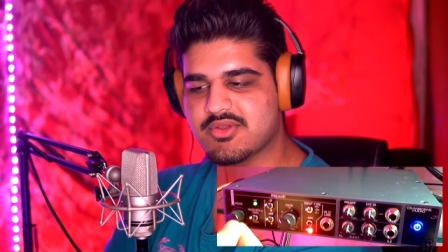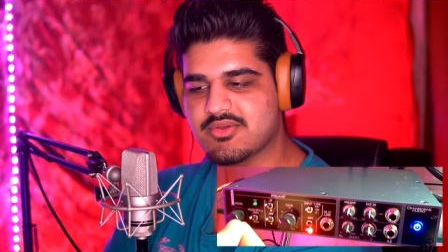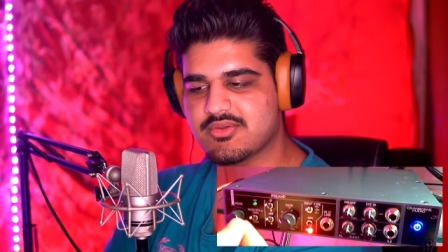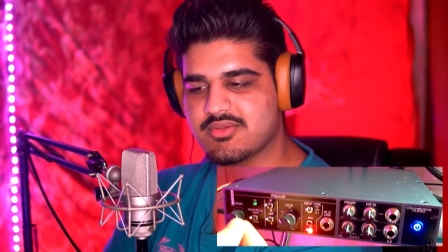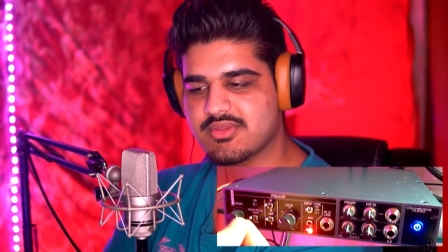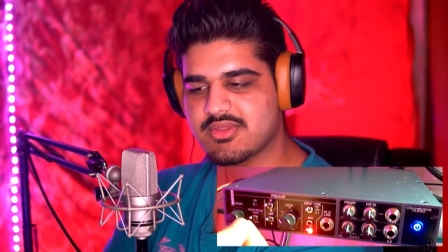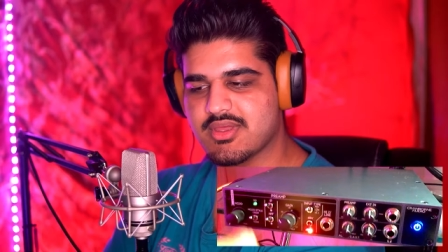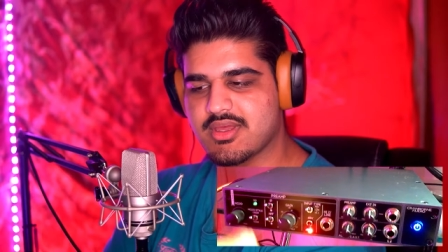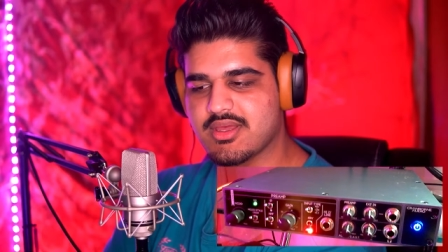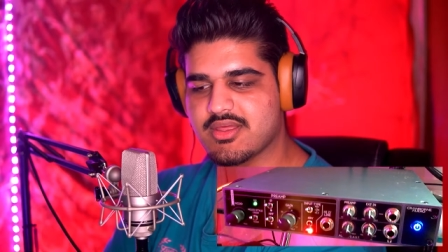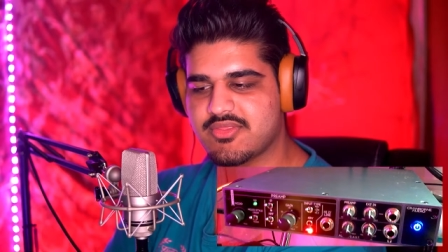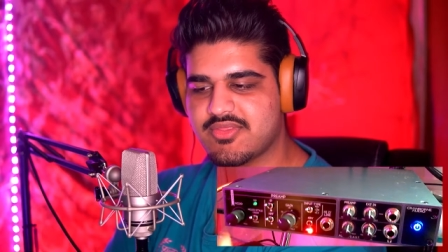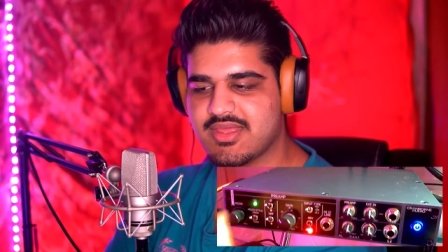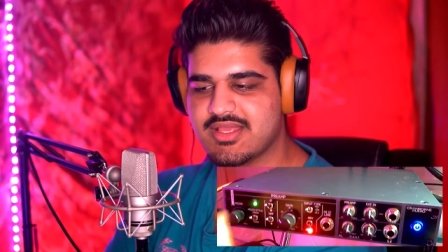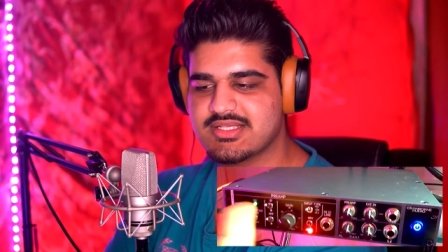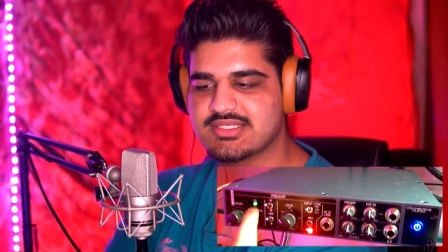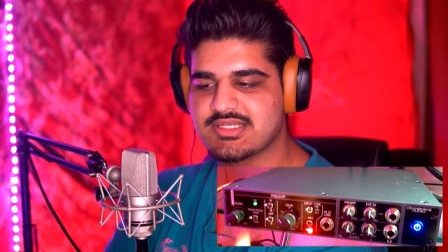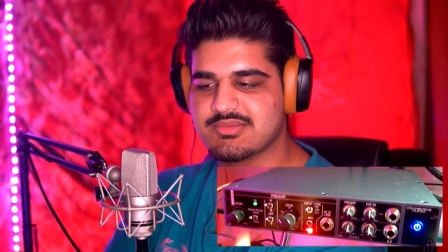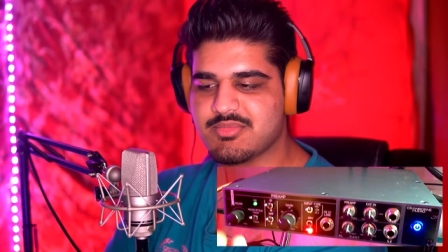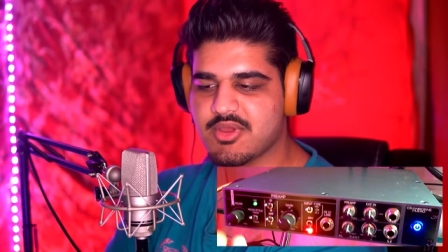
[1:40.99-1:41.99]
the
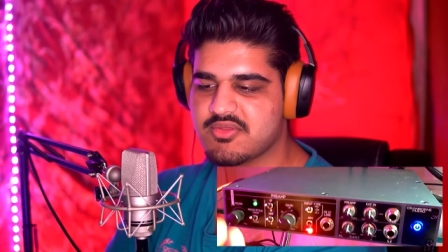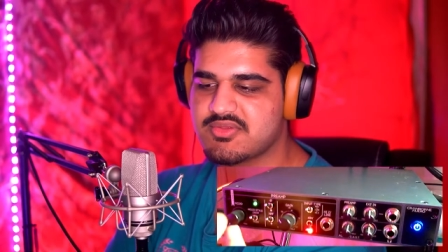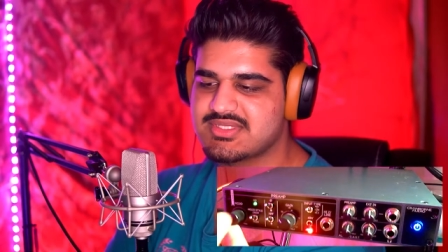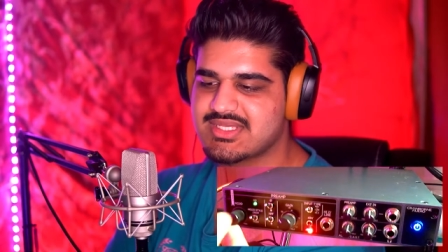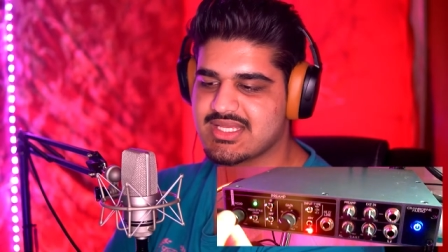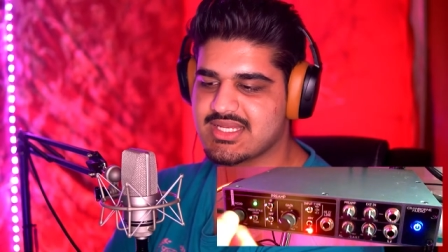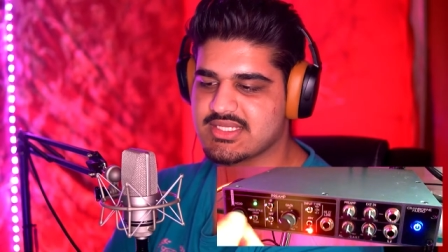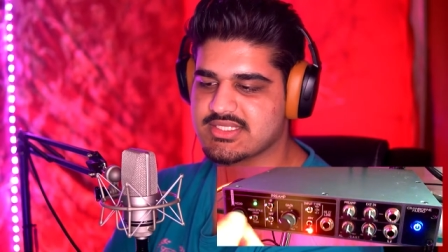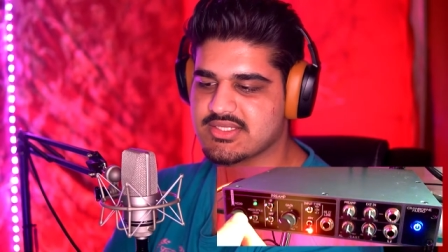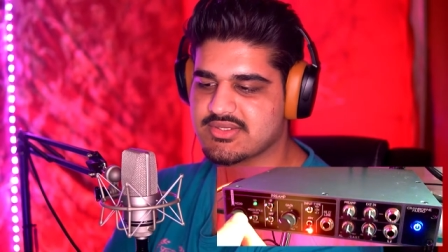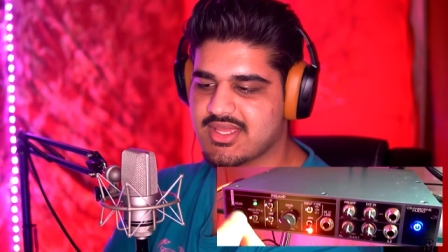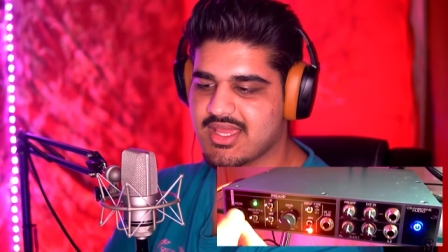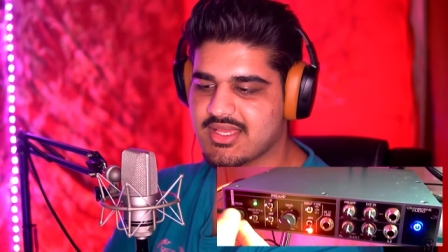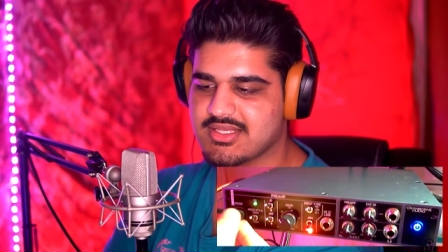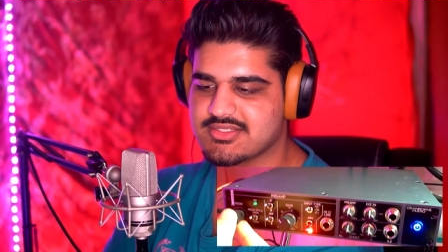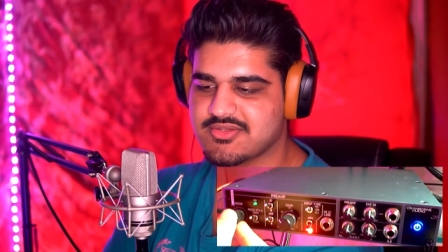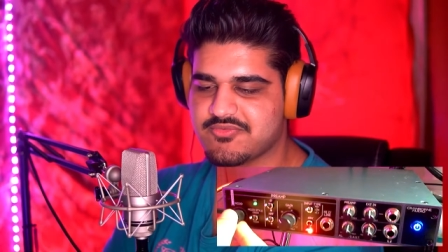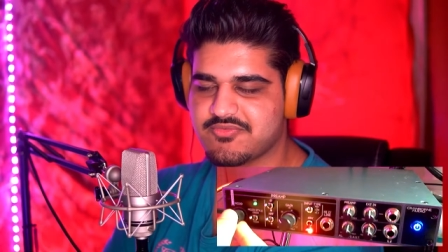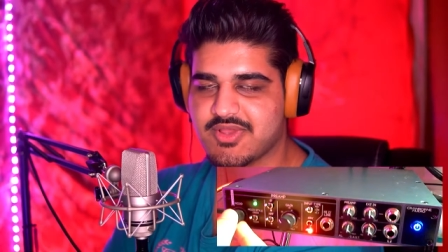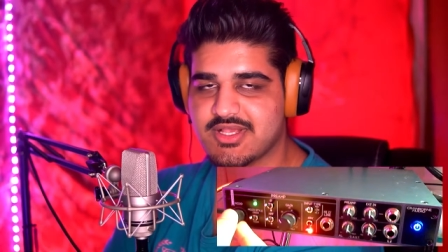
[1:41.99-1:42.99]
things in both settings. Okay,
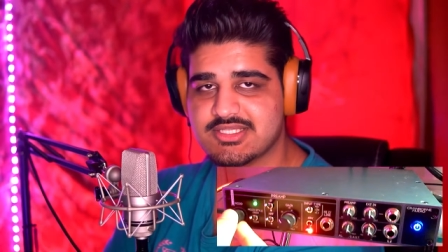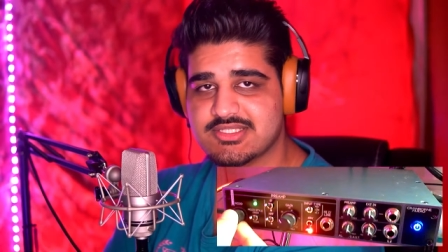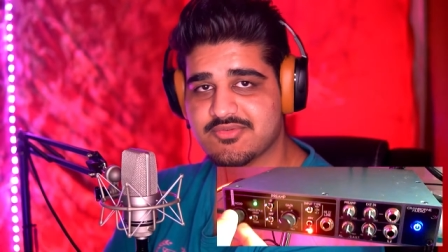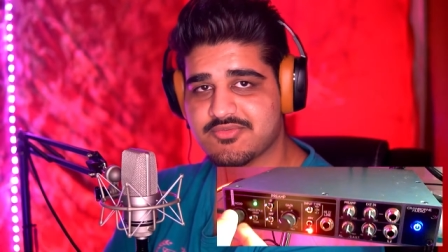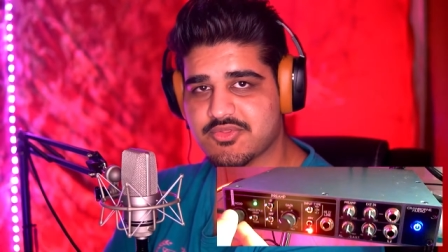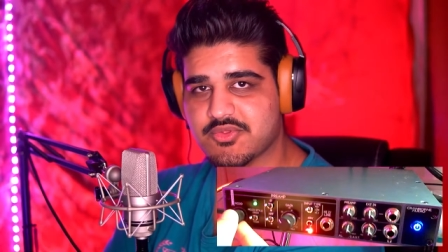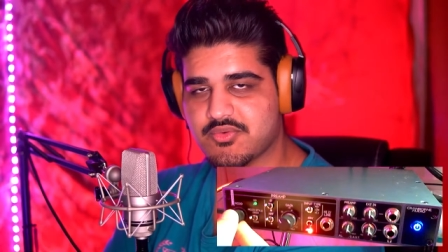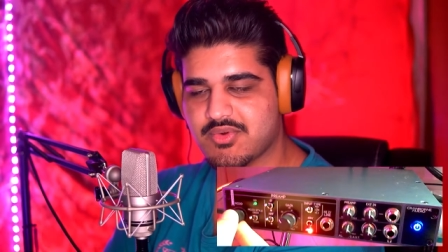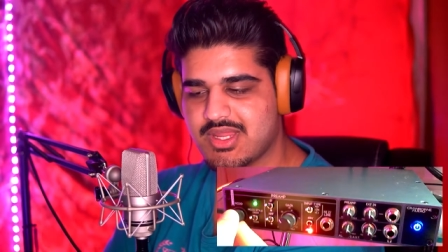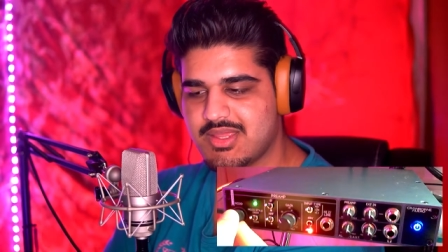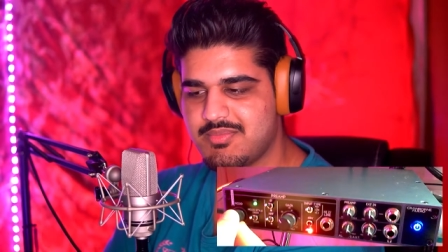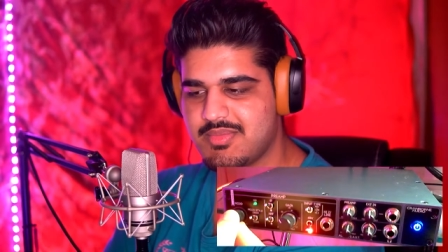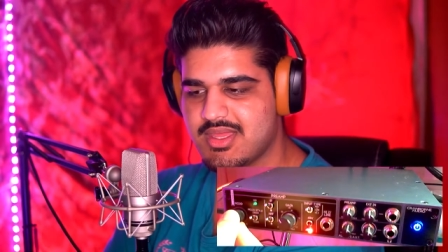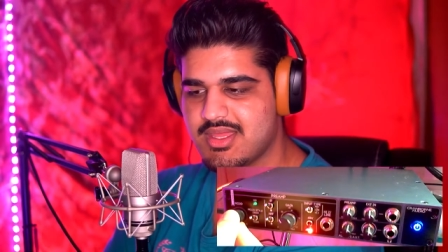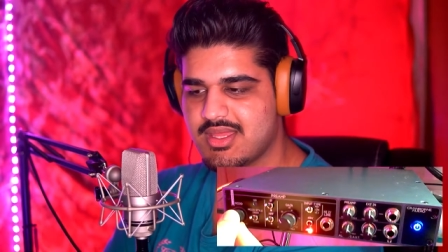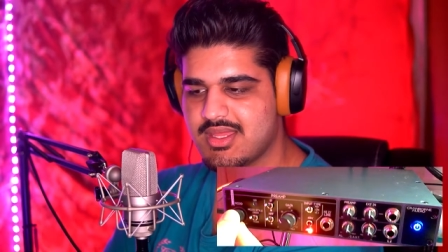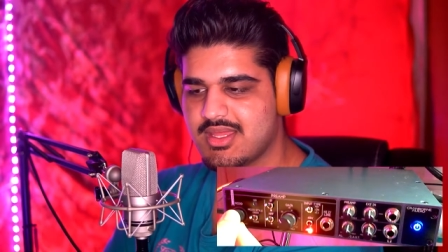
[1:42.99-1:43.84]
so first off with cream.